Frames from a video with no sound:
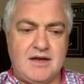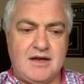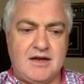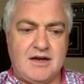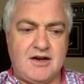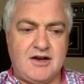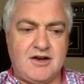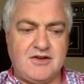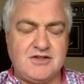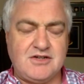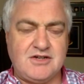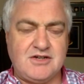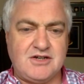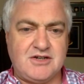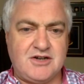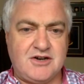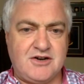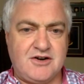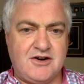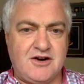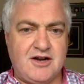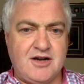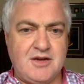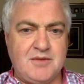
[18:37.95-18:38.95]
counselor
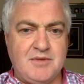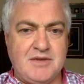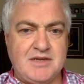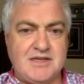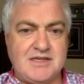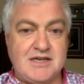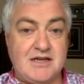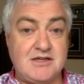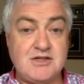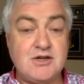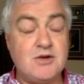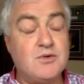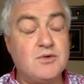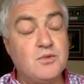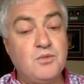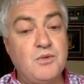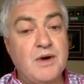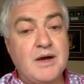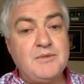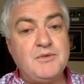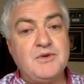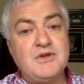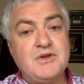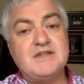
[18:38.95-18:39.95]
turned around to me and said, "So
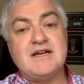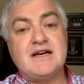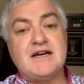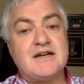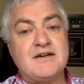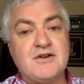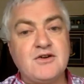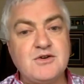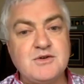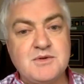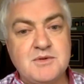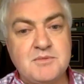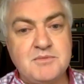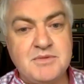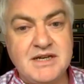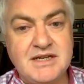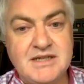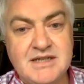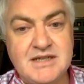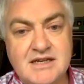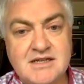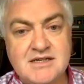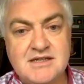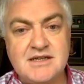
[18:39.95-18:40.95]
when were you diagnosed with
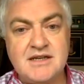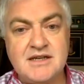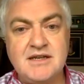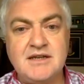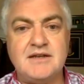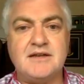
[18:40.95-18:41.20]
PTSD?"